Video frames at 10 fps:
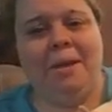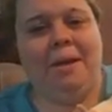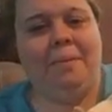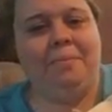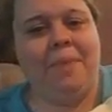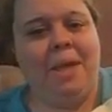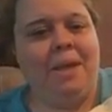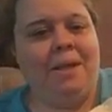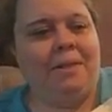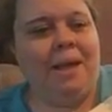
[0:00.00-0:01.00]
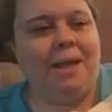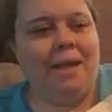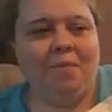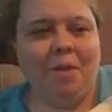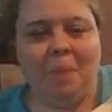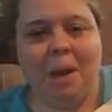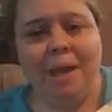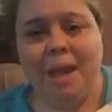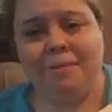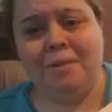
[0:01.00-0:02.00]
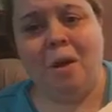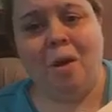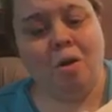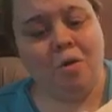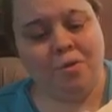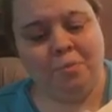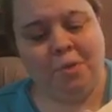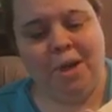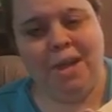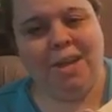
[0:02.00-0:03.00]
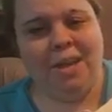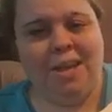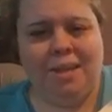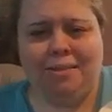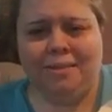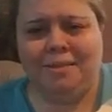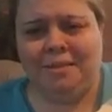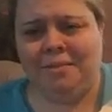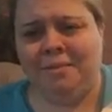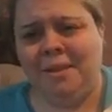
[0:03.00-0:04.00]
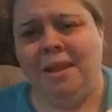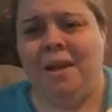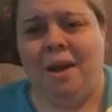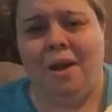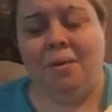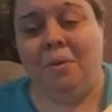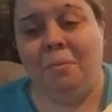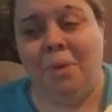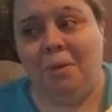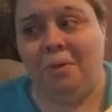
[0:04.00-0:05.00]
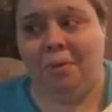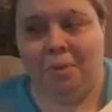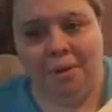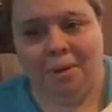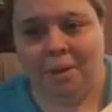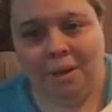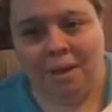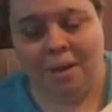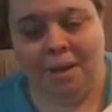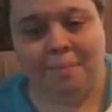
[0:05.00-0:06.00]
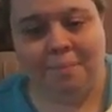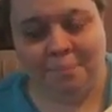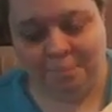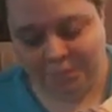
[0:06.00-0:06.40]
Um, like everybody has Carter's blankets and all them other um,